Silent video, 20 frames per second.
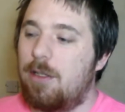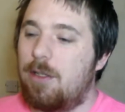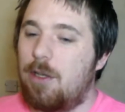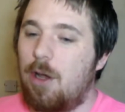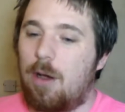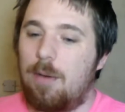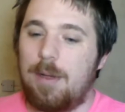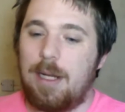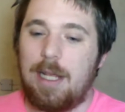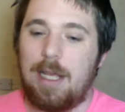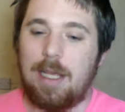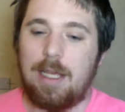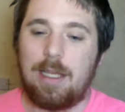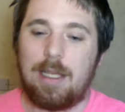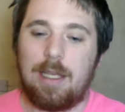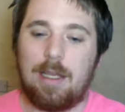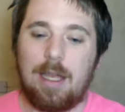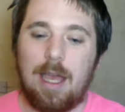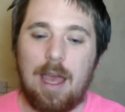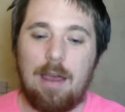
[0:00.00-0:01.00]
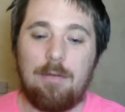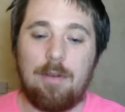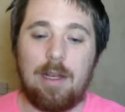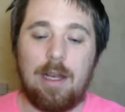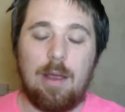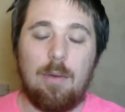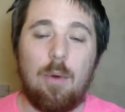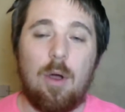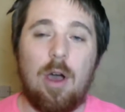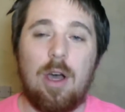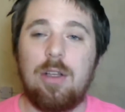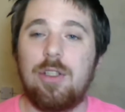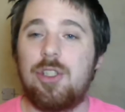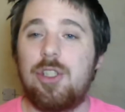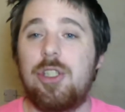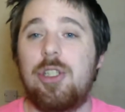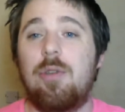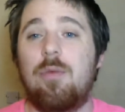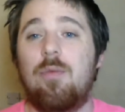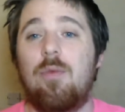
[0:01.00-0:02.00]
Dominik having to
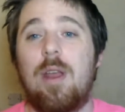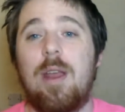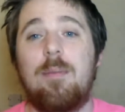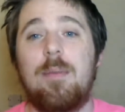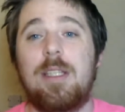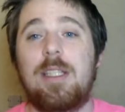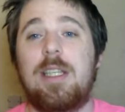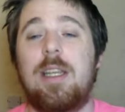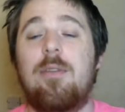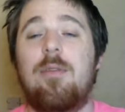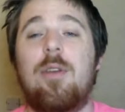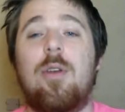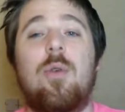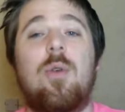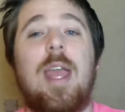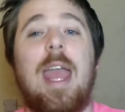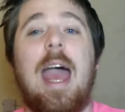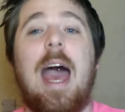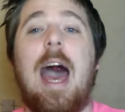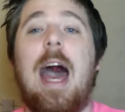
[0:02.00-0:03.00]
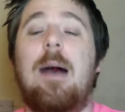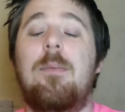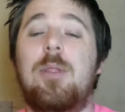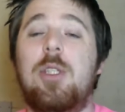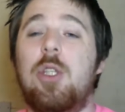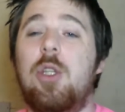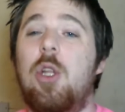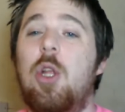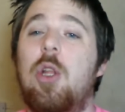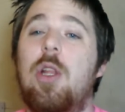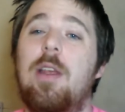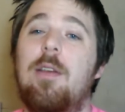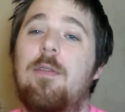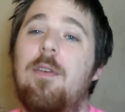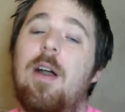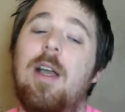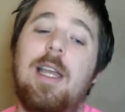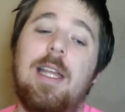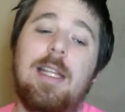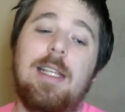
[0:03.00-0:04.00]
watch Rey Mysterio get absolutely
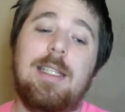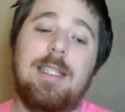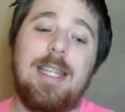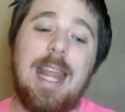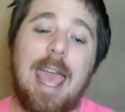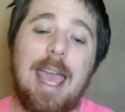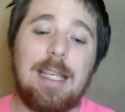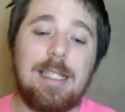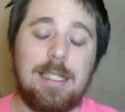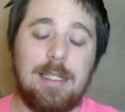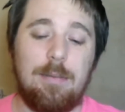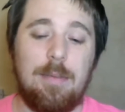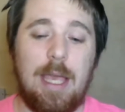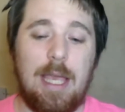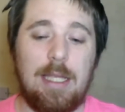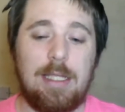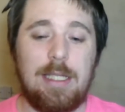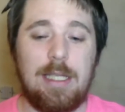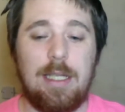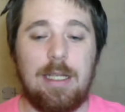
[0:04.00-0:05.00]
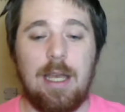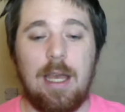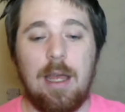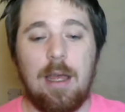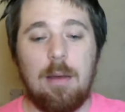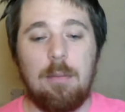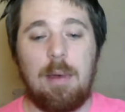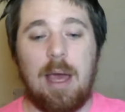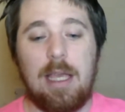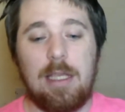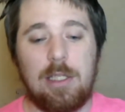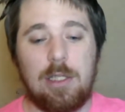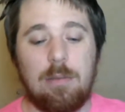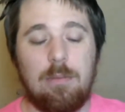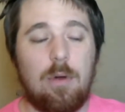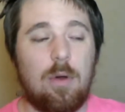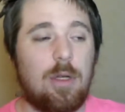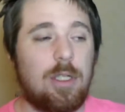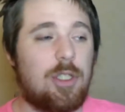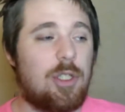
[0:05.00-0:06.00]
fucking decimated by
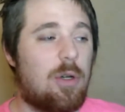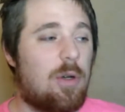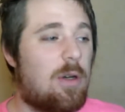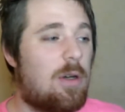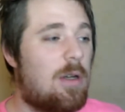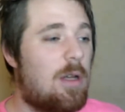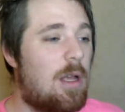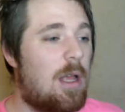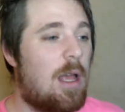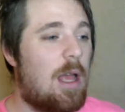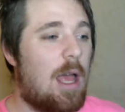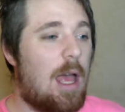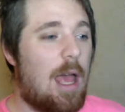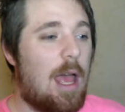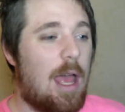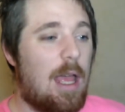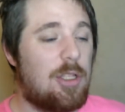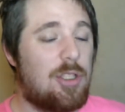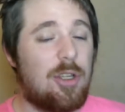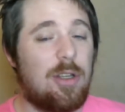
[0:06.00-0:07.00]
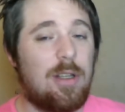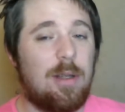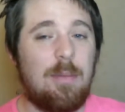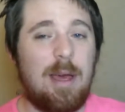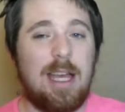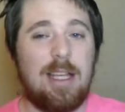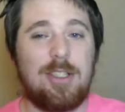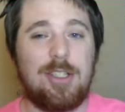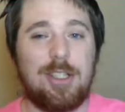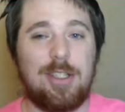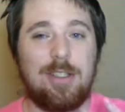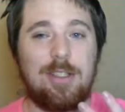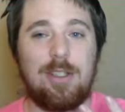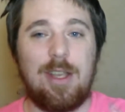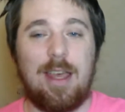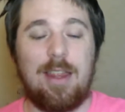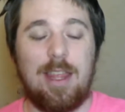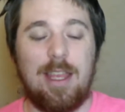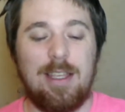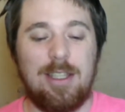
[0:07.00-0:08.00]
Samoa Joe. During the match,
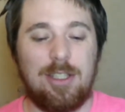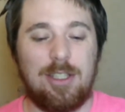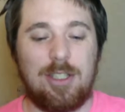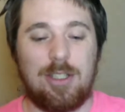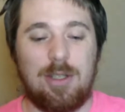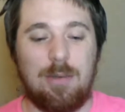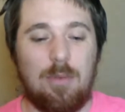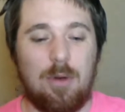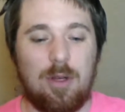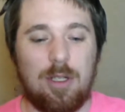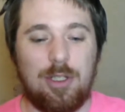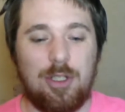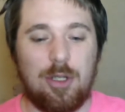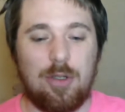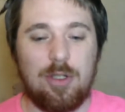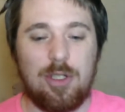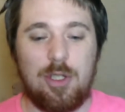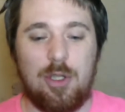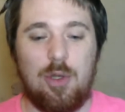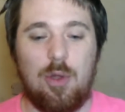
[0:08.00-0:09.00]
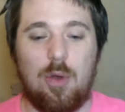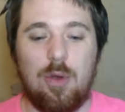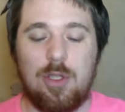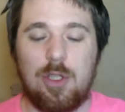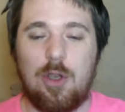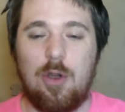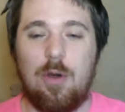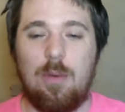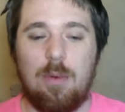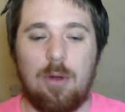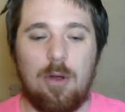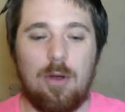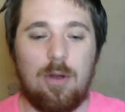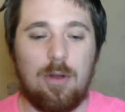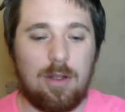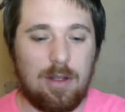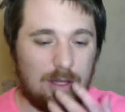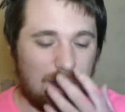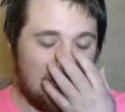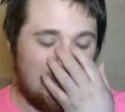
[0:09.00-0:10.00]
I think Samoa Joe's nose got
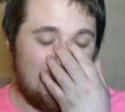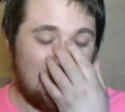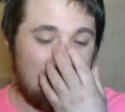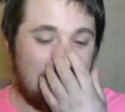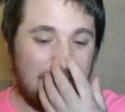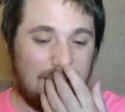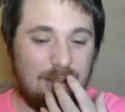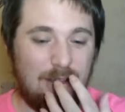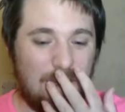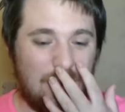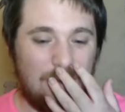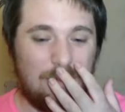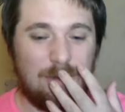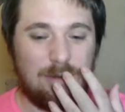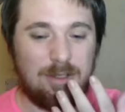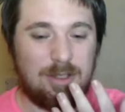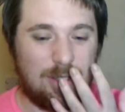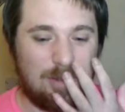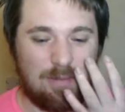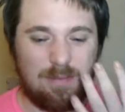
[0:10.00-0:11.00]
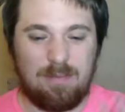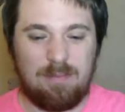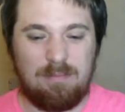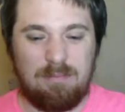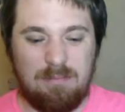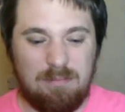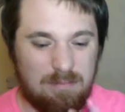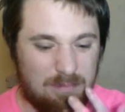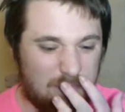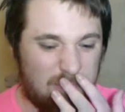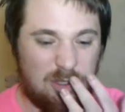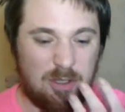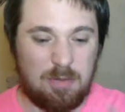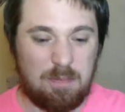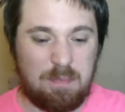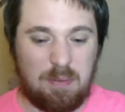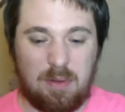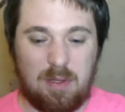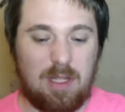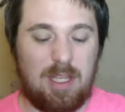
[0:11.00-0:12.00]
broke, it was
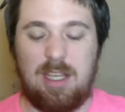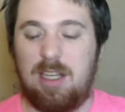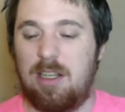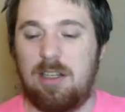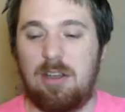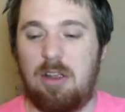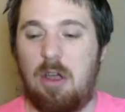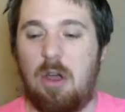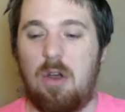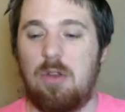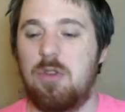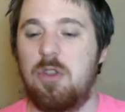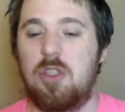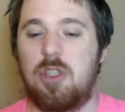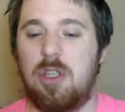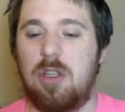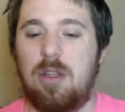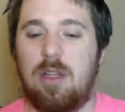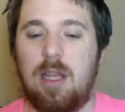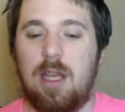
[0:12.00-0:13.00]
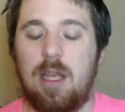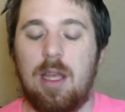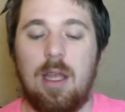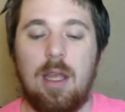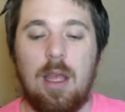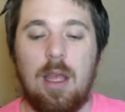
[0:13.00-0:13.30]
just bleeding constantly.